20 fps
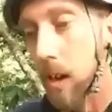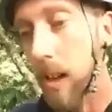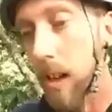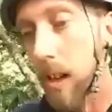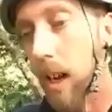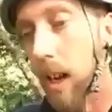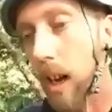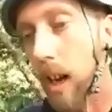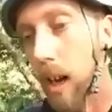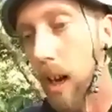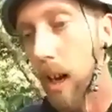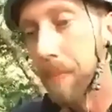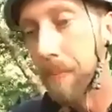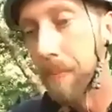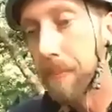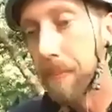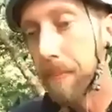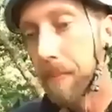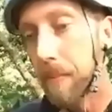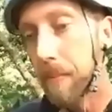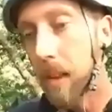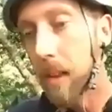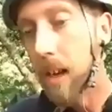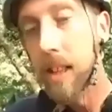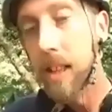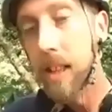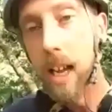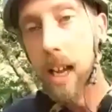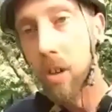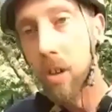Um, and
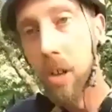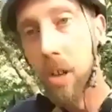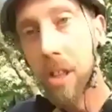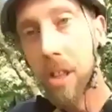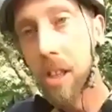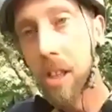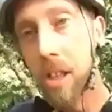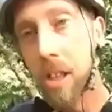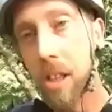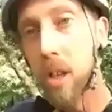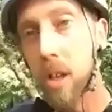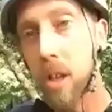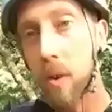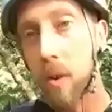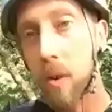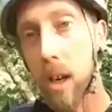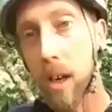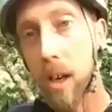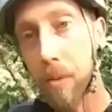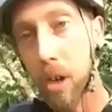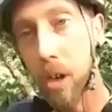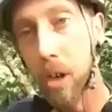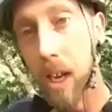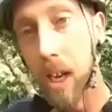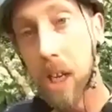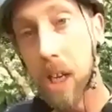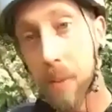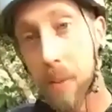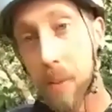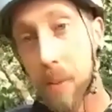then on other days when I'm on
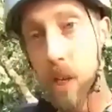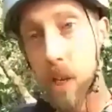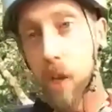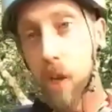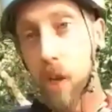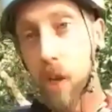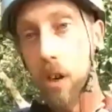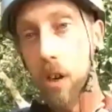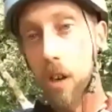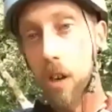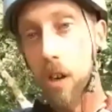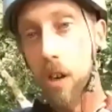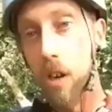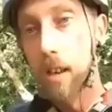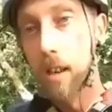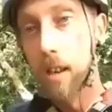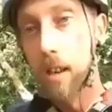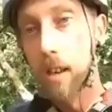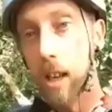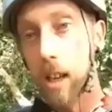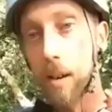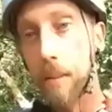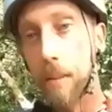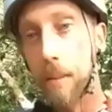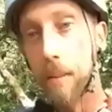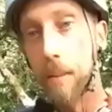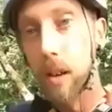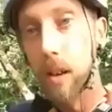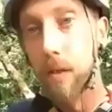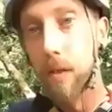expedition and I'm
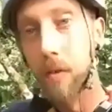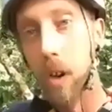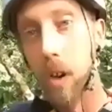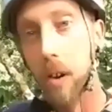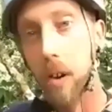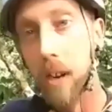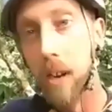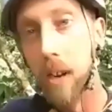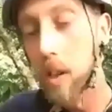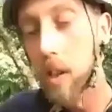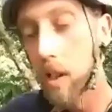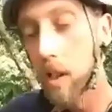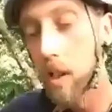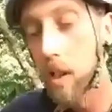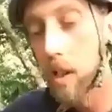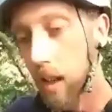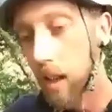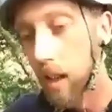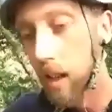out in the forest, I